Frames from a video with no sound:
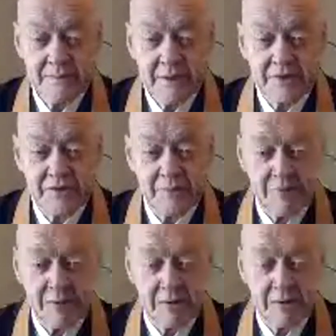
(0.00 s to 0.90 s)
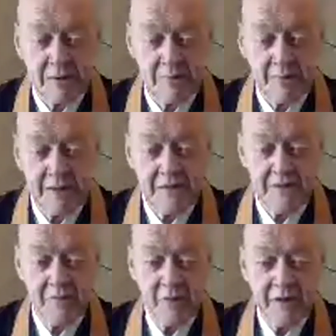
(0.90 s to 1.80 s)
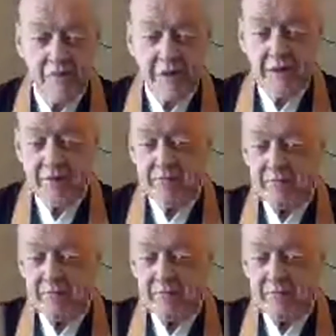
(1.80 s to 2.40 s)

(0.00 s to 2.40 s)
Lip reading: accepting medals of bravery.